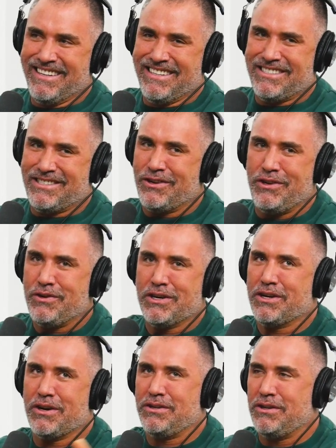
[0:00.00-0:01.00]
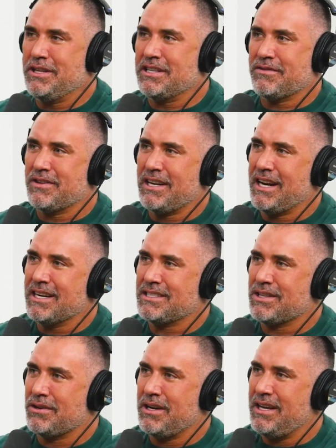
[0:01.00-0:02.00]
So you could go do this for the next
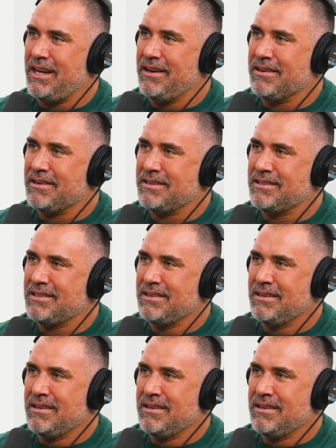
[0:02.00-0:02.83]
thirty years.